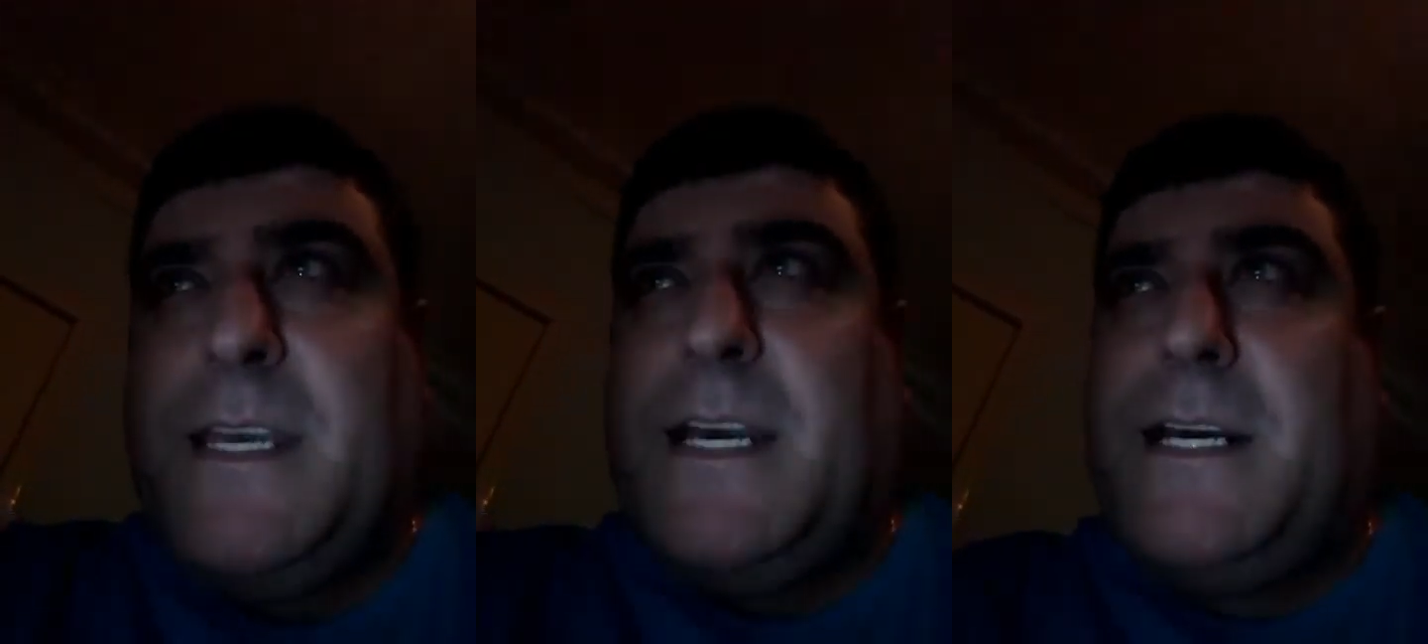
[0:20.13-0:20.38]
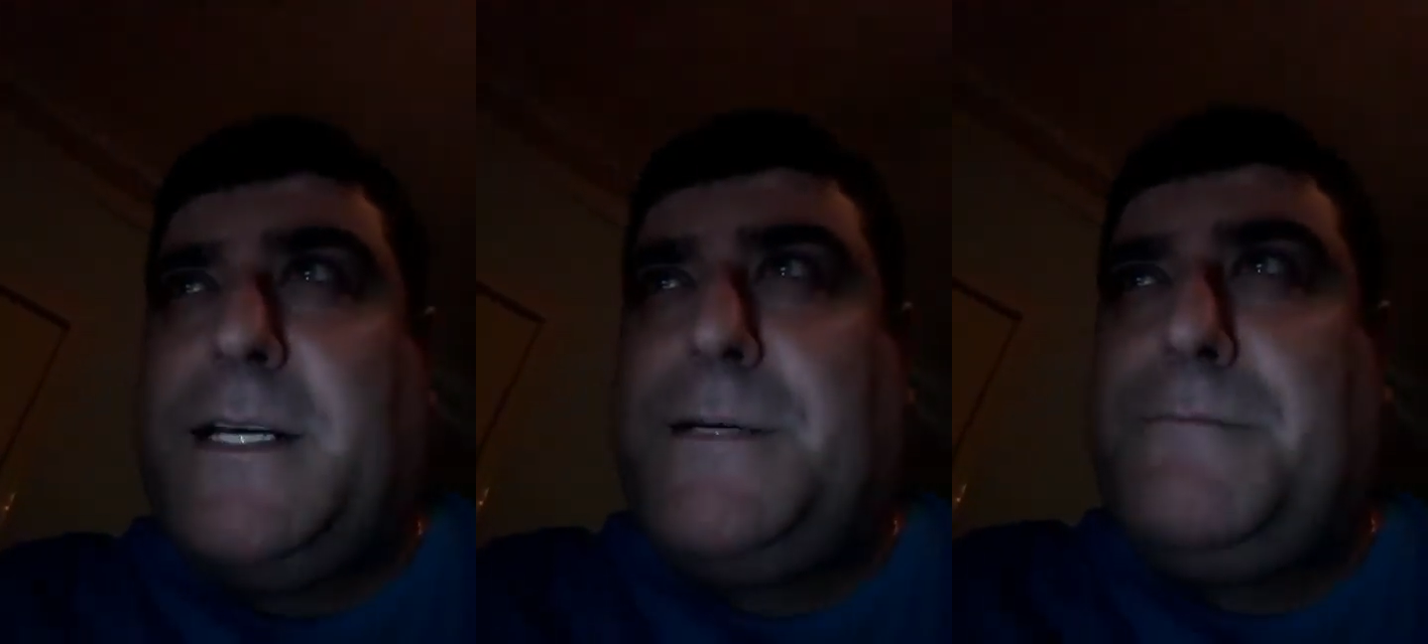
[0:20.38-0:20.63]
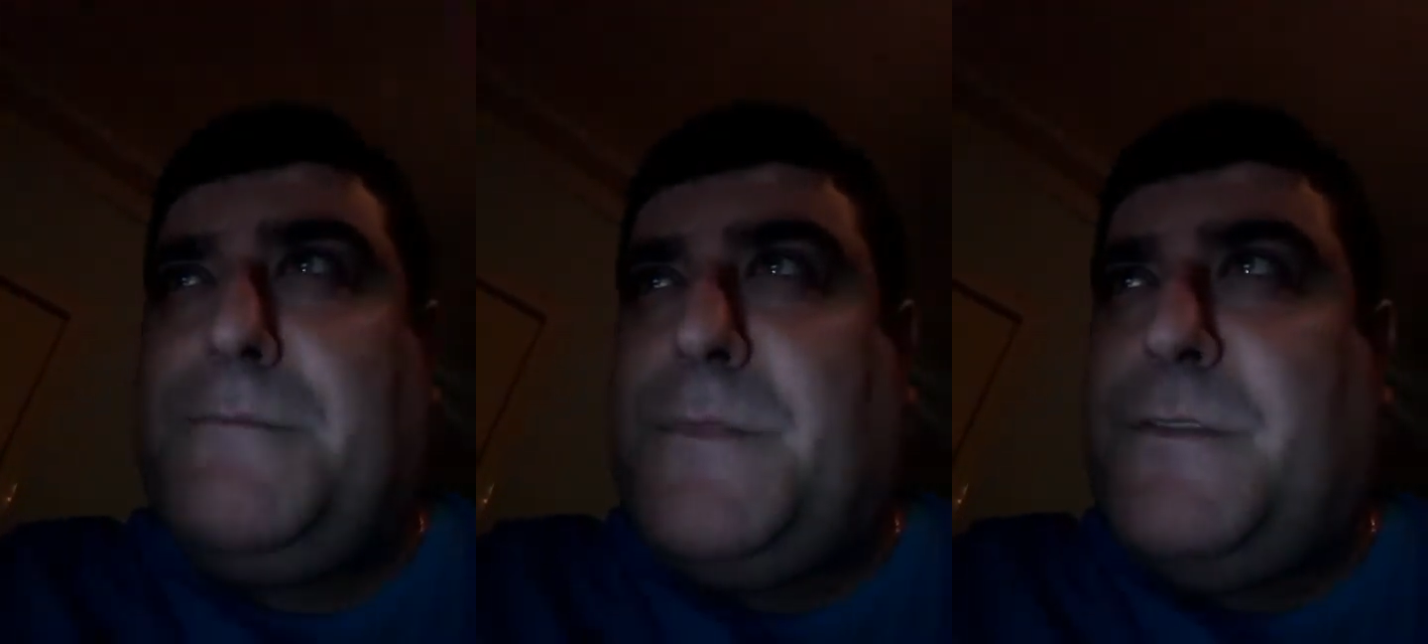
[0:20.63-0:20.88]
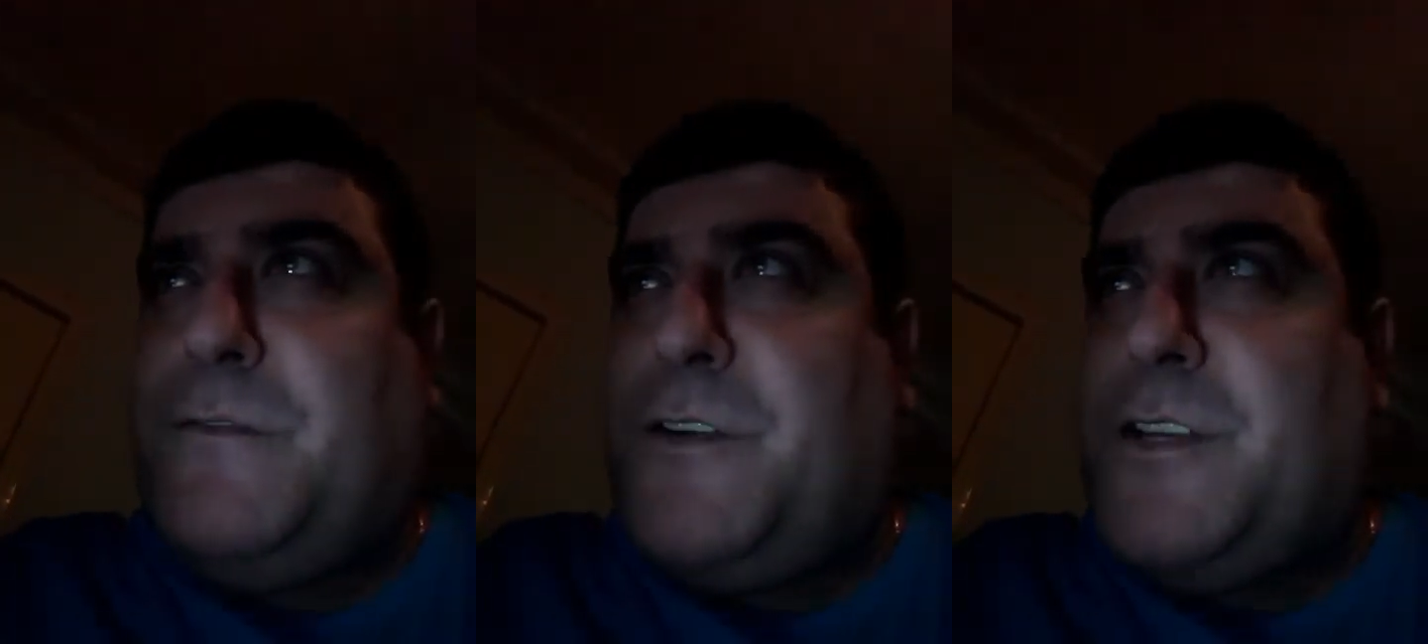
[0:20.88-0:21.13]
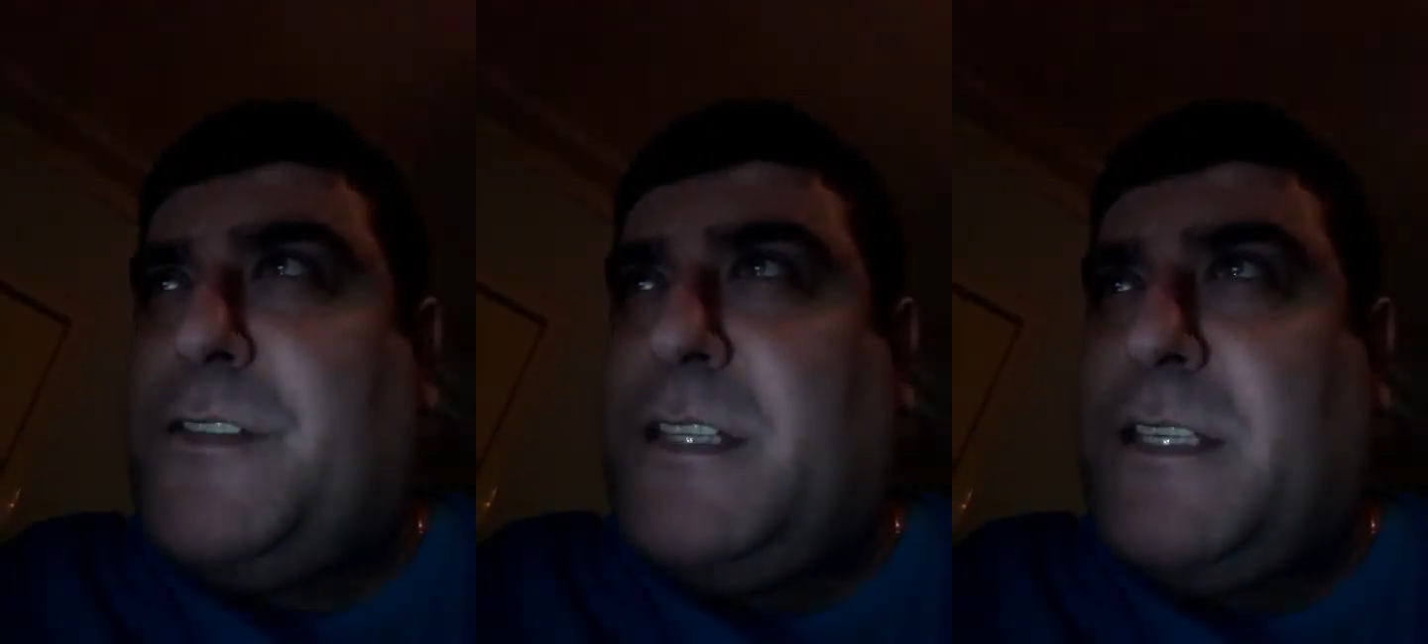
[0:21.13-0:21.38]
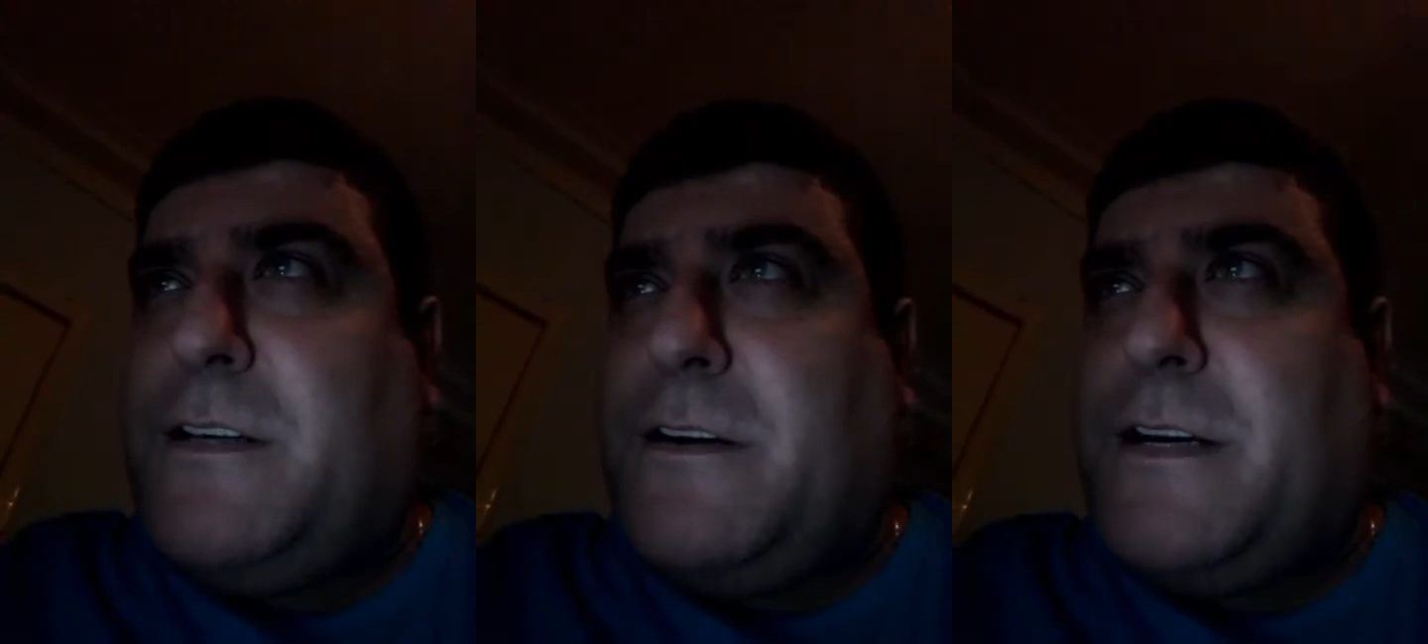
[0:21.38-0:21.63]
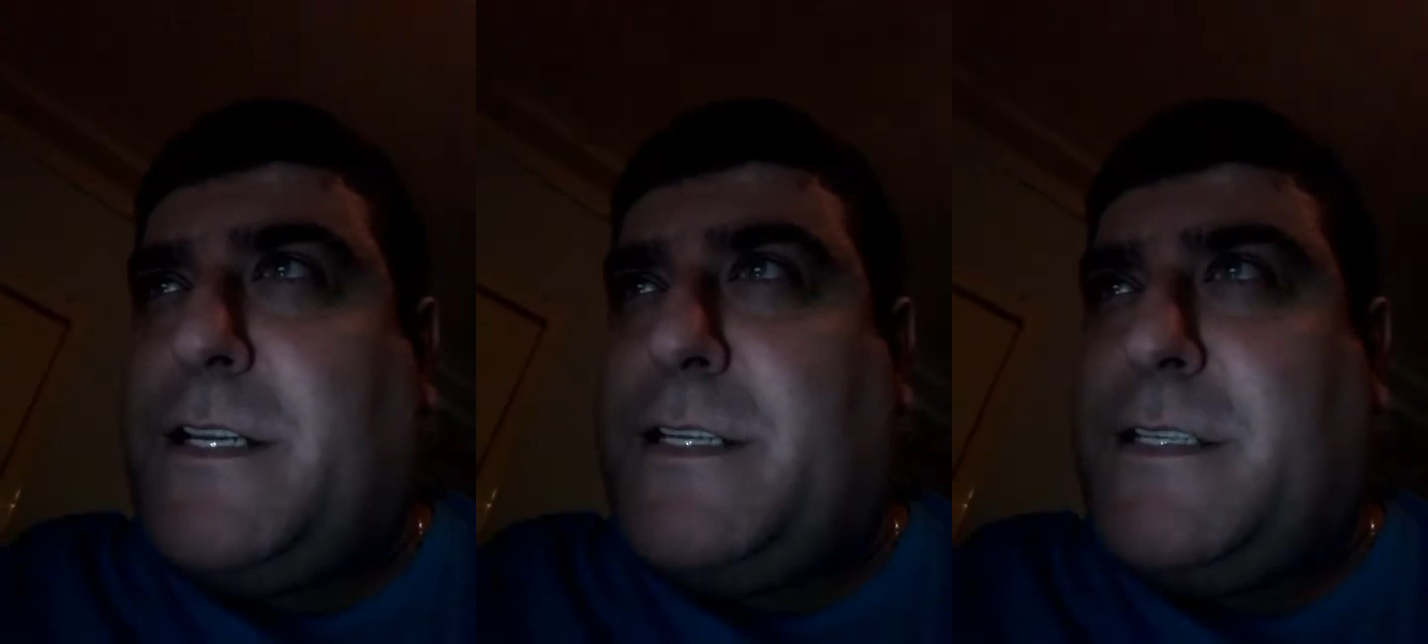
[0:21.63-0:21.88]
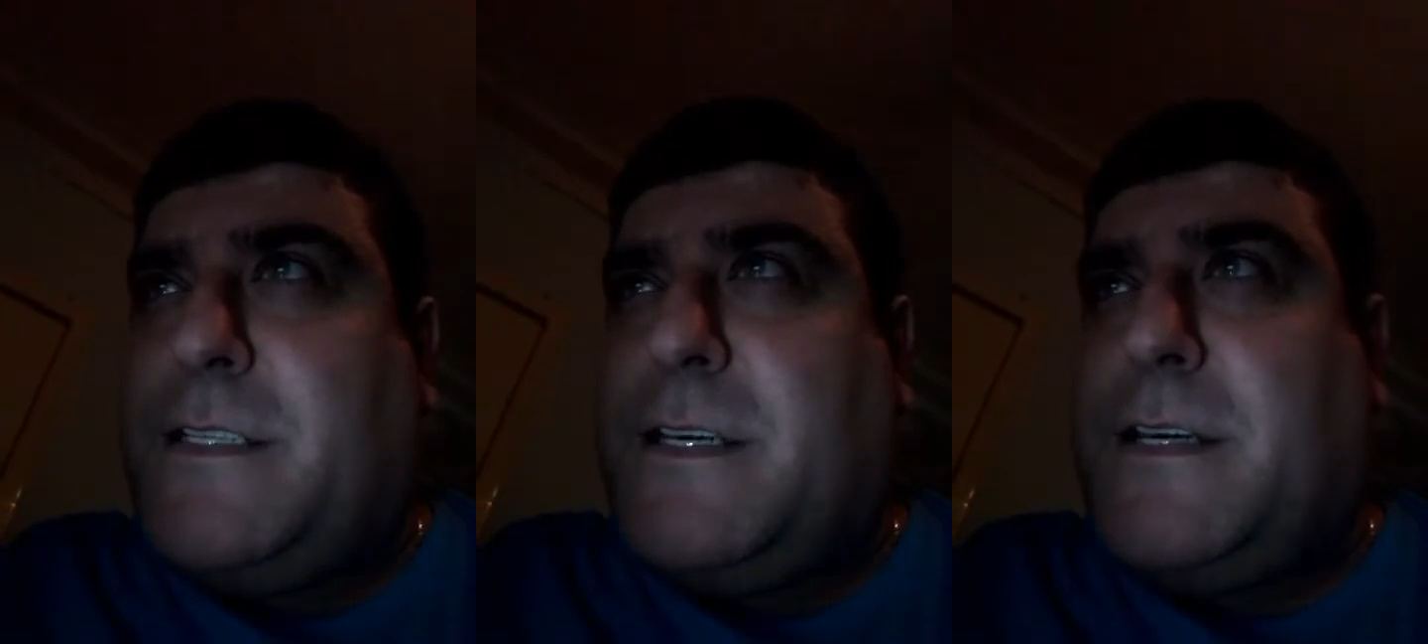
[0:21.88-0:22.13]
Firstly,
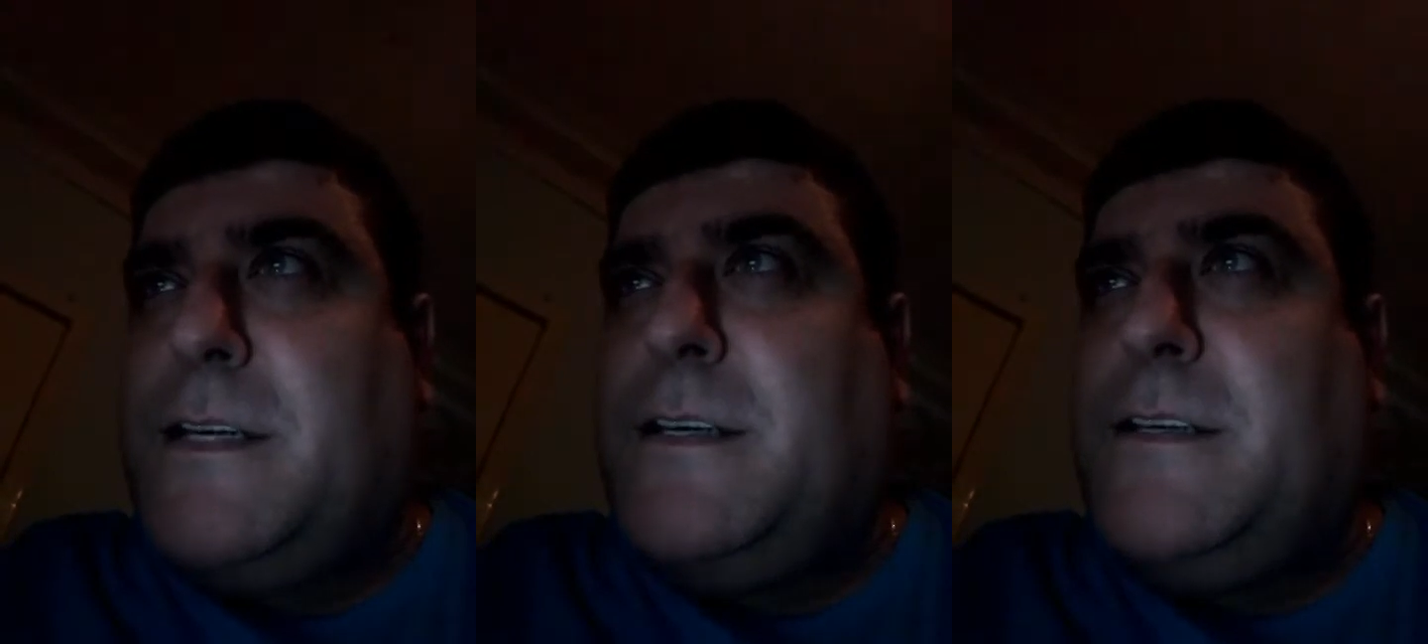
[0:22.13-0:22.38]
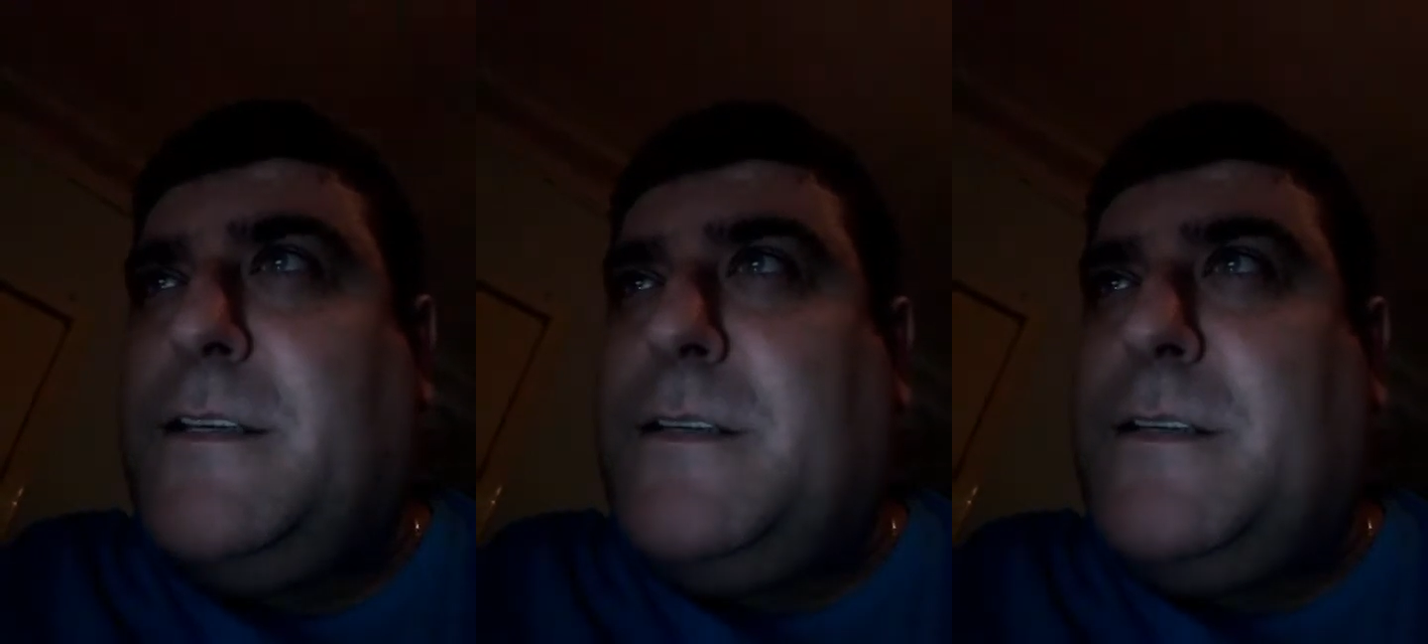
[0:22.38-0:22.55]
I've